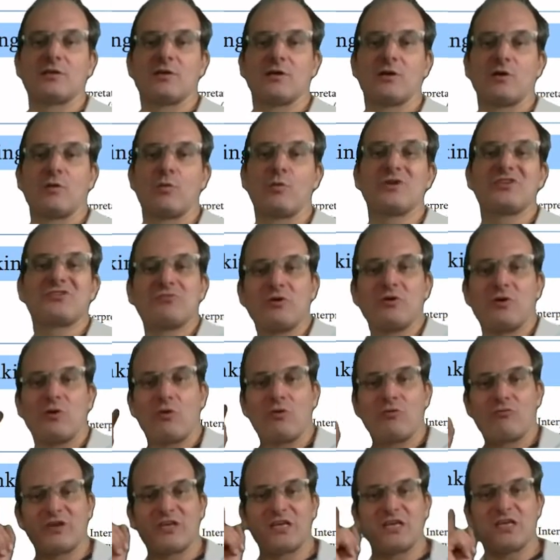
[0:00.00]
which we
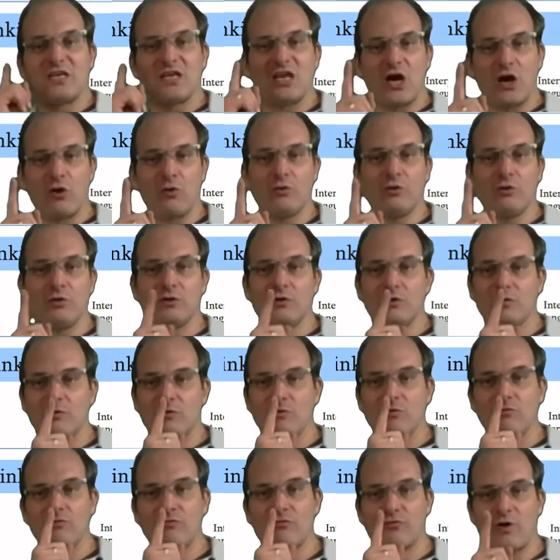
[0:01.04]
already know
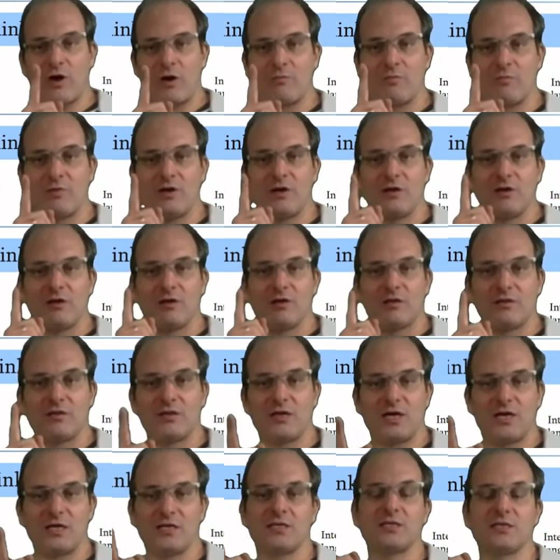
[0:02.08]
from
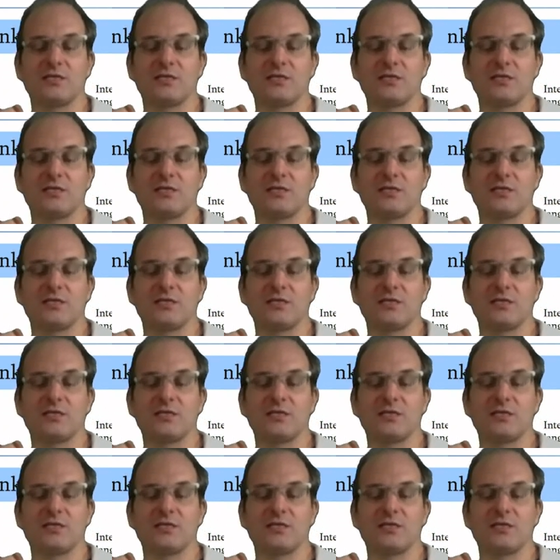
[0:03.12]
the